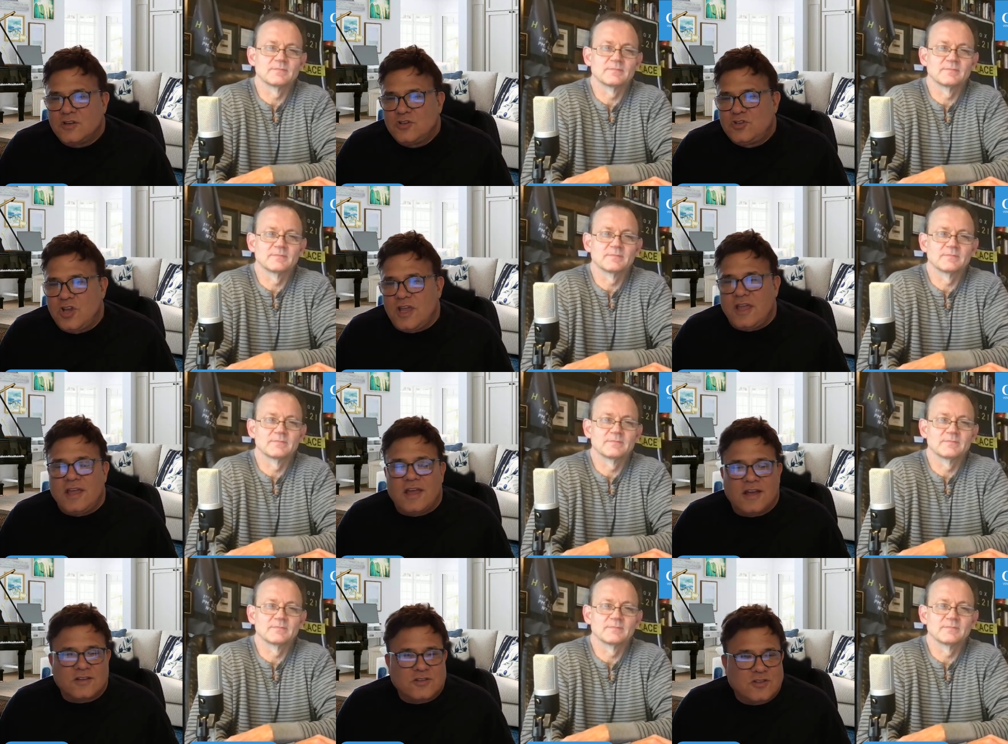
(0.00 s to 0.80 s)

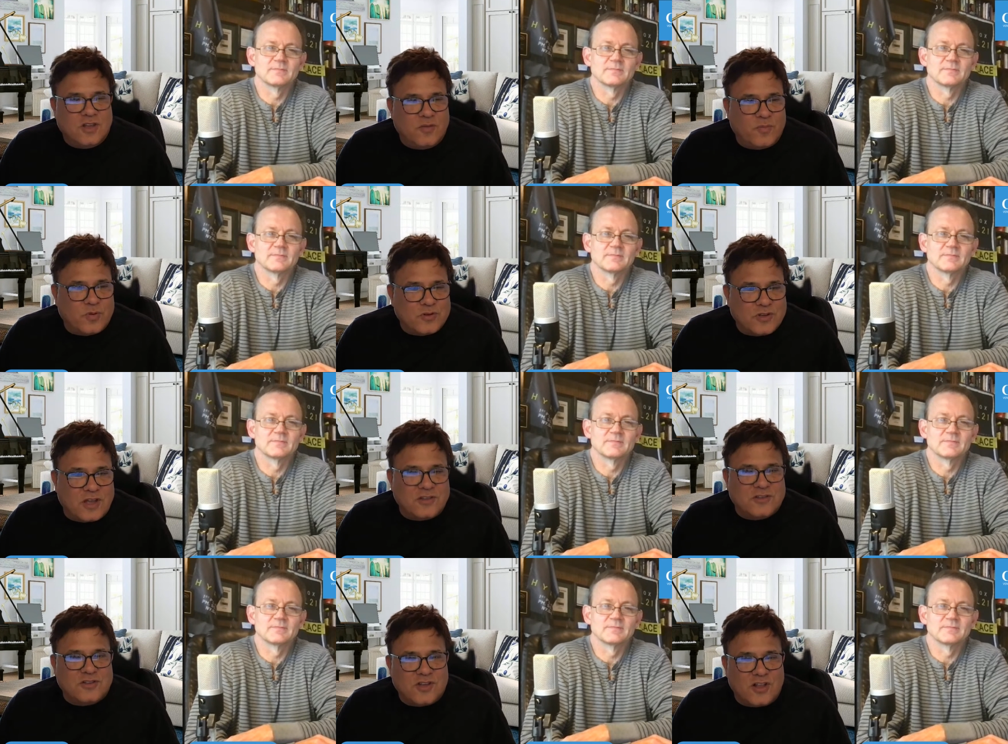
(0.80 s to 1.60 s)
Speaker 1: GSD
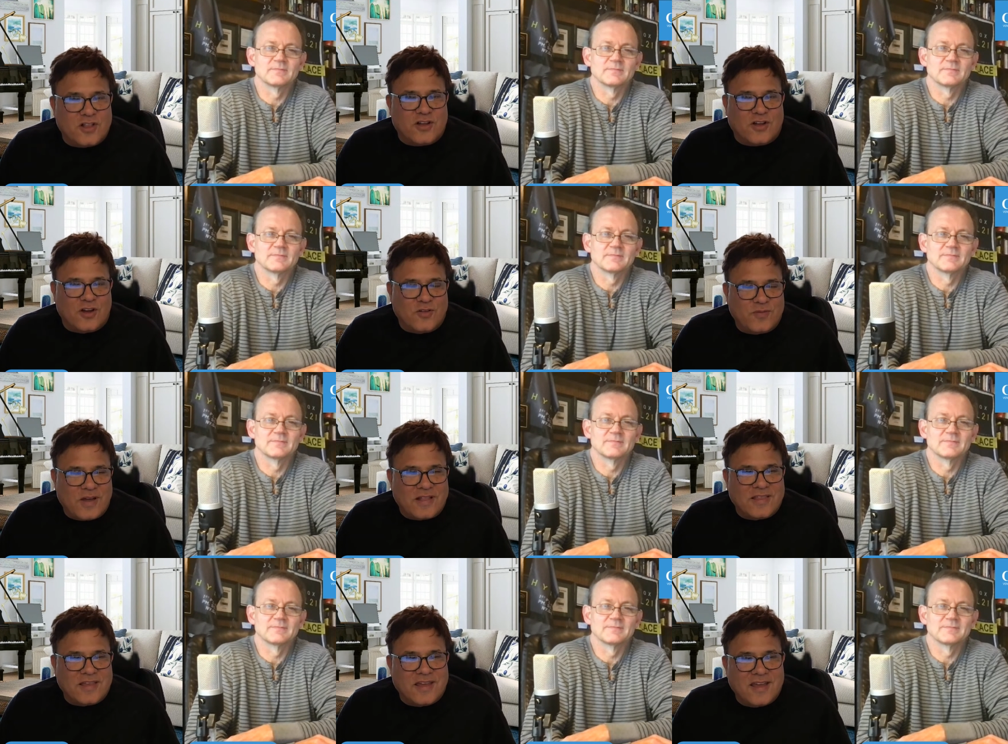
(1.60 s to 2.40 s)
presents Silicon
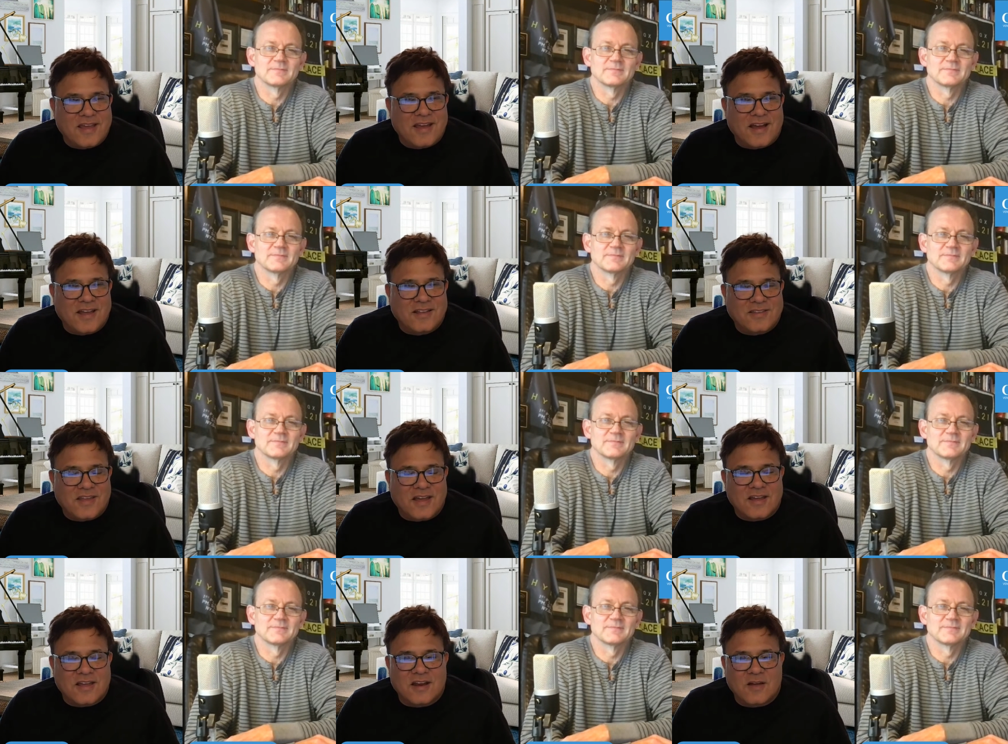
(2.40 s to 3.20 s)
Valley AI and
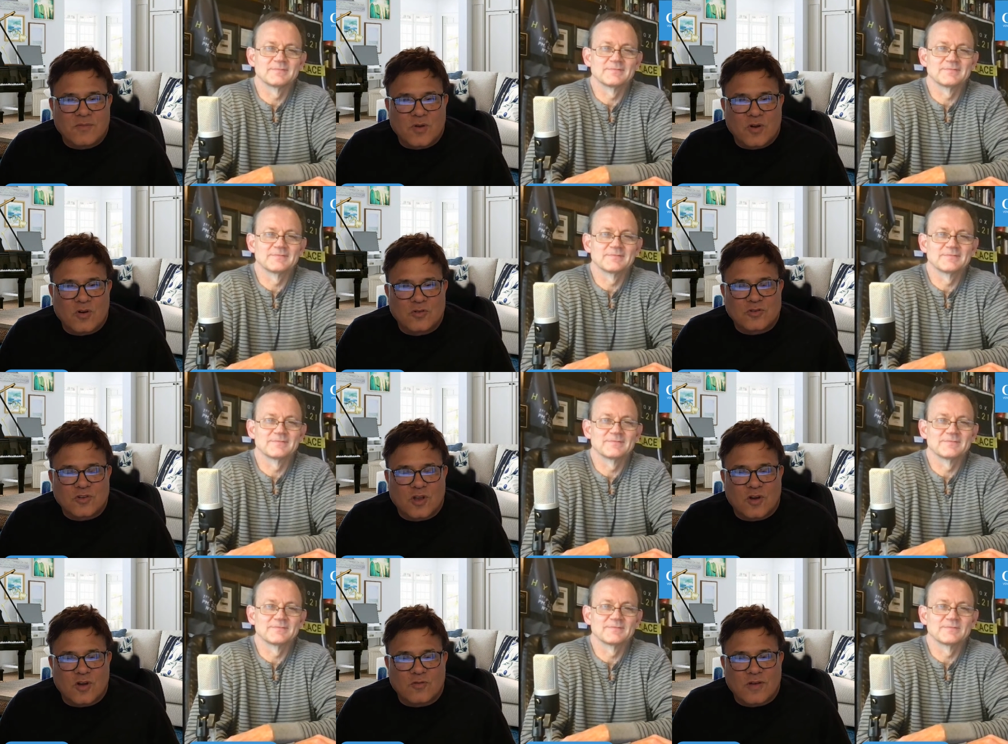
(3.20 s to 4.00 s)
Tech, and I'm your host,
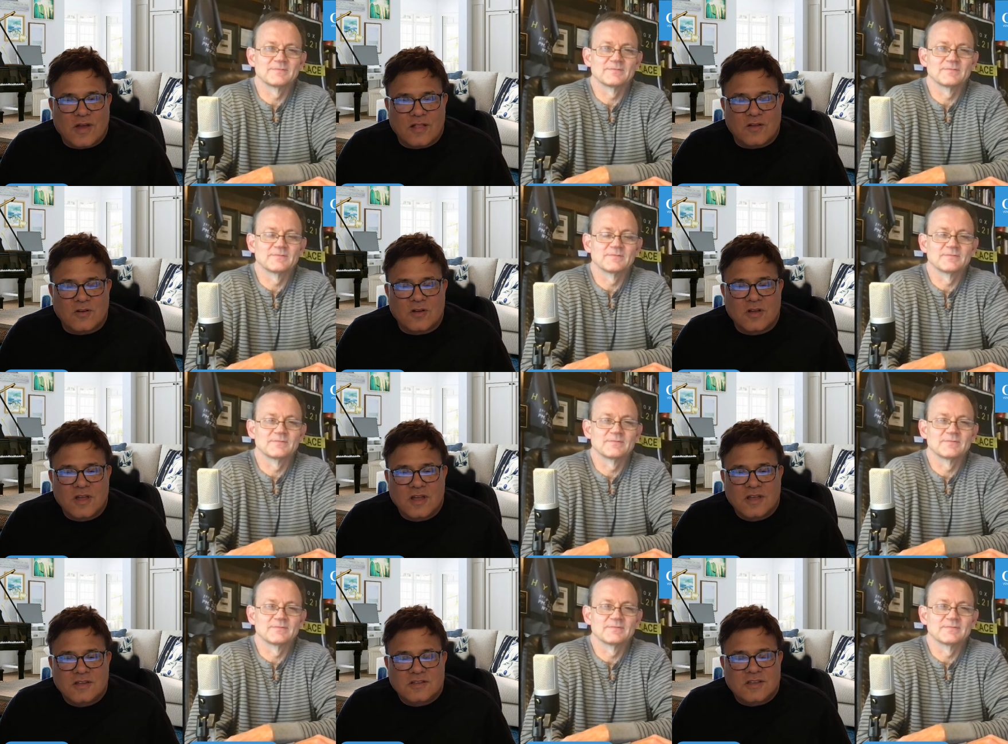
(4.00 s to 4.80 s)
Gary Fowler.
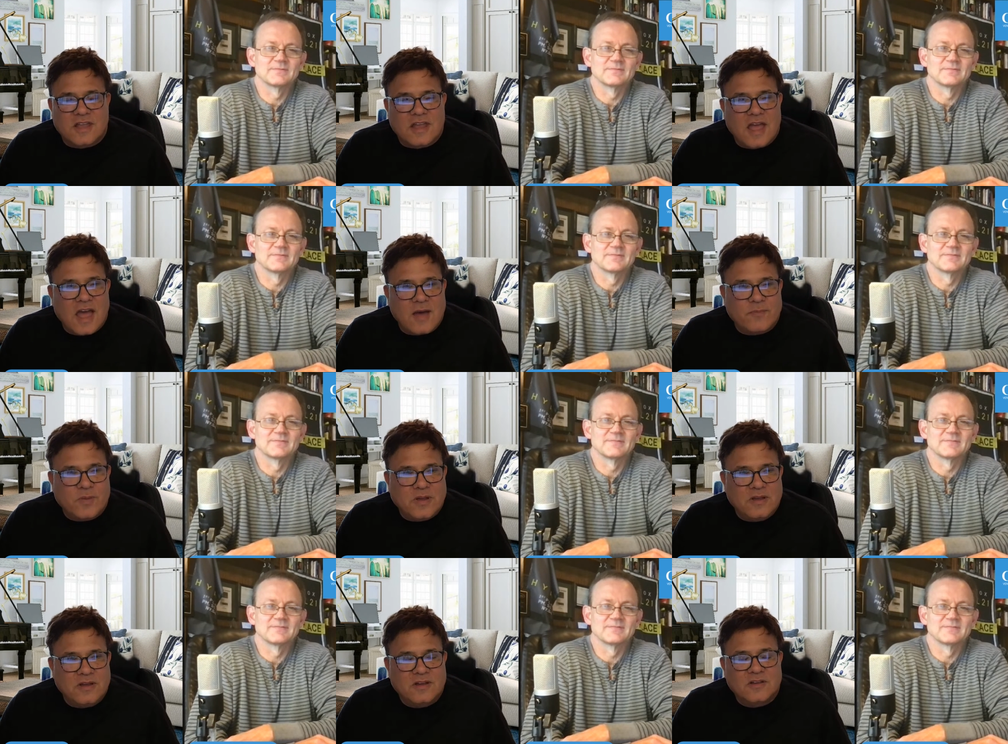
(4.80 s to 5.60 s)
Stay
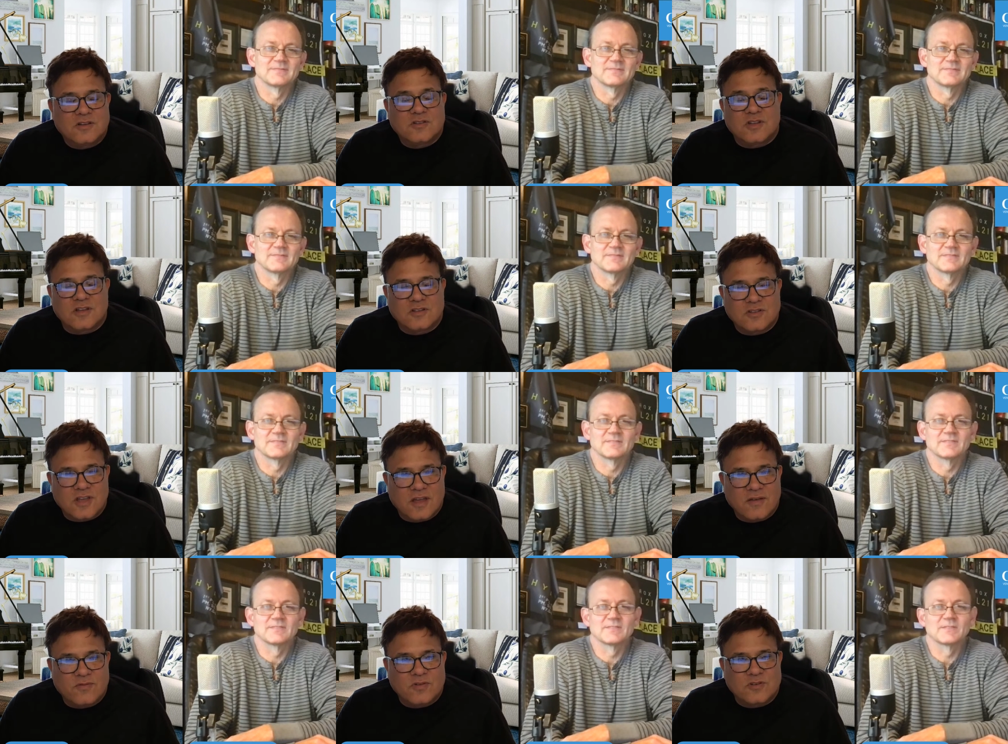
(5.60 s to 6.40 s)
happy, stay
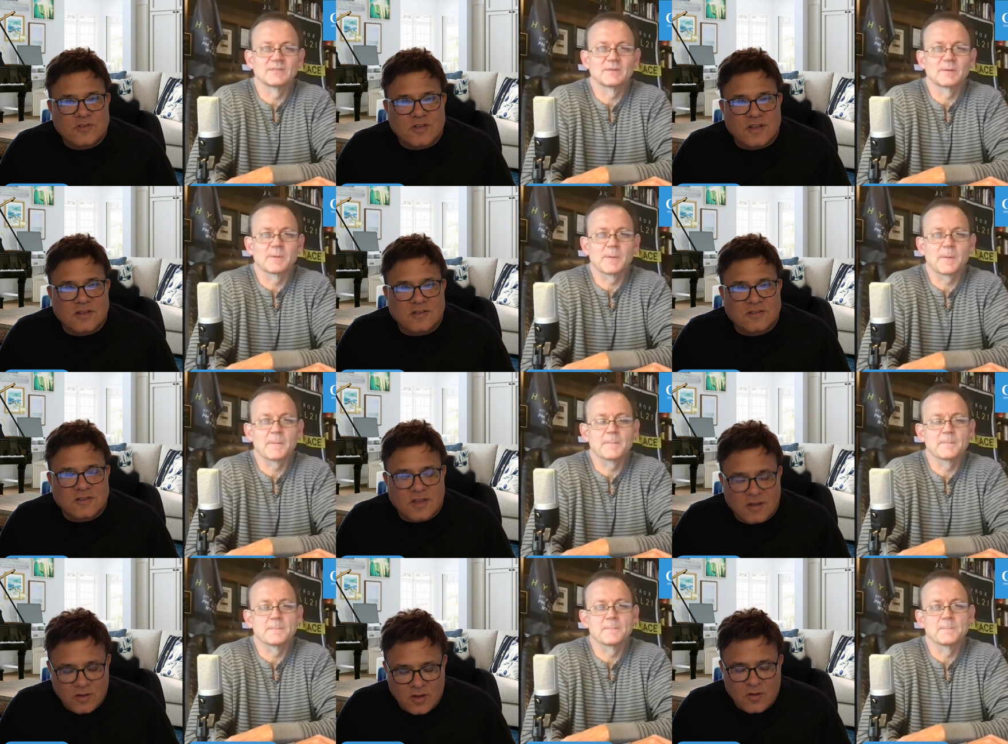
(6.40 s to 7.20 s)
safe, and stay
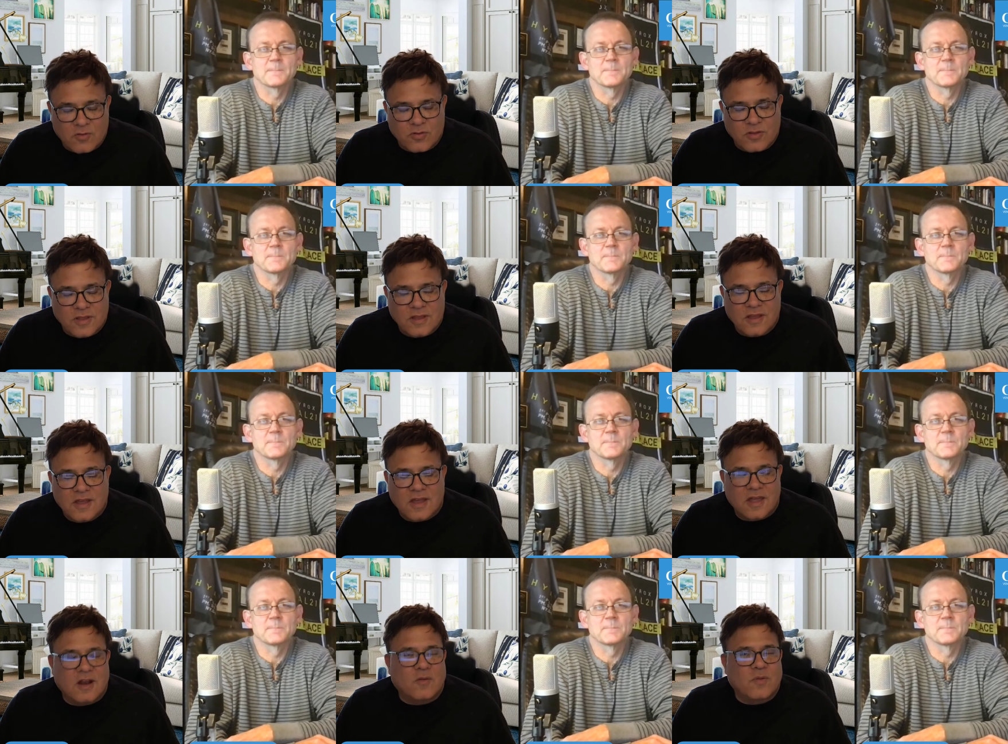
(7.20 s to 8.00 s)
healthy,
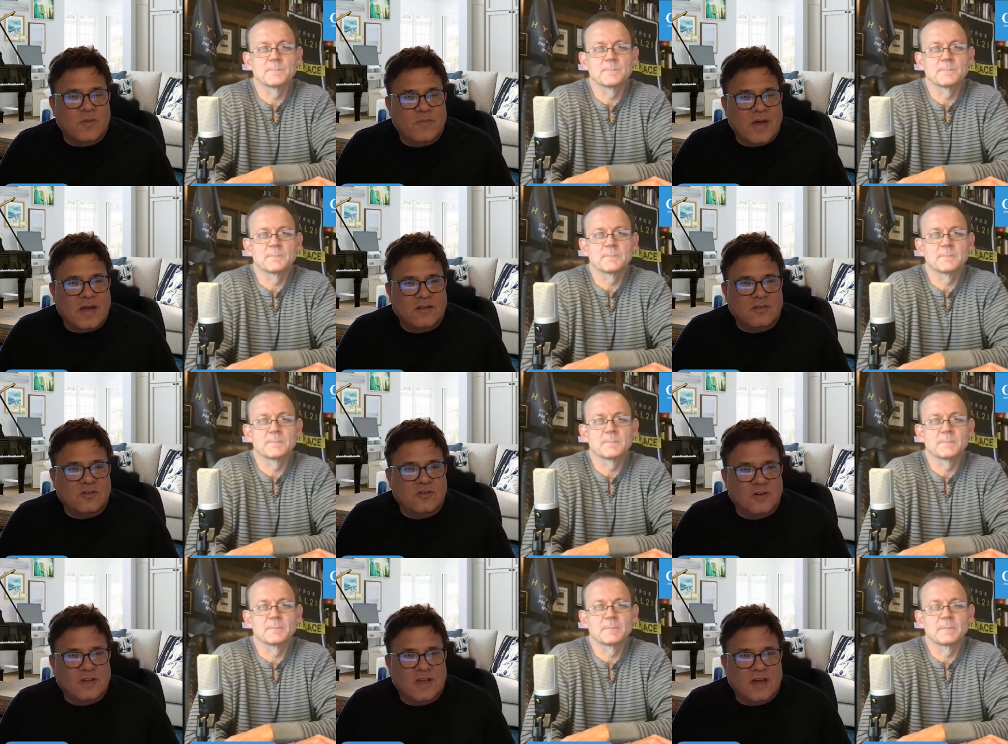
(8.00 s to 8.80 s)
and I'll be back
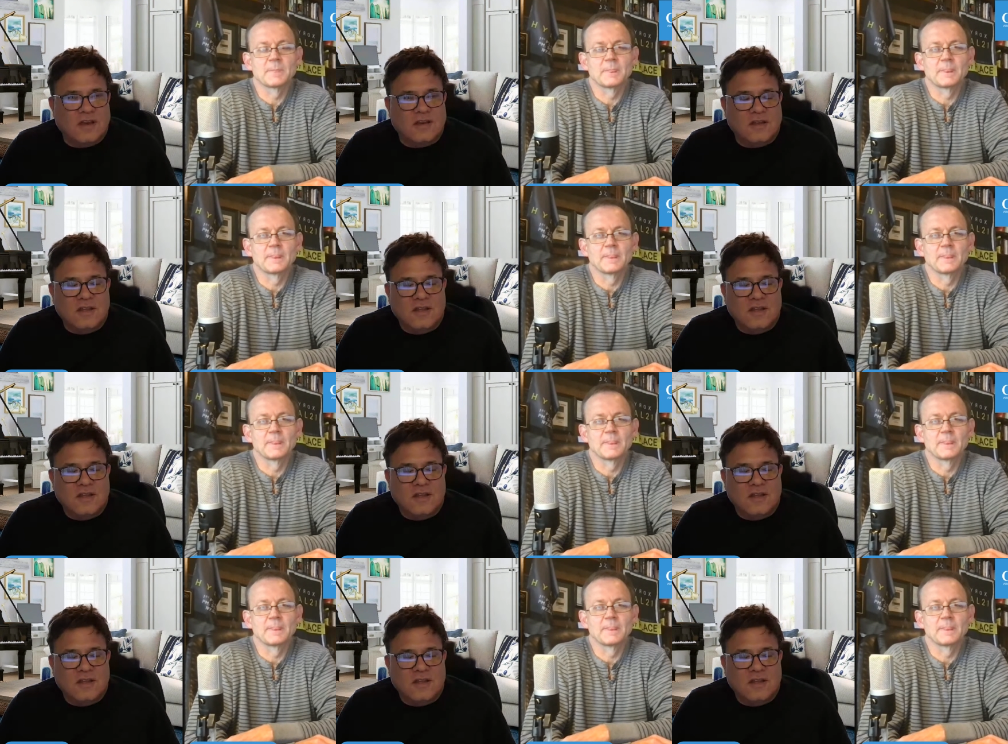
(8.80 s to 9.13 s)
to you again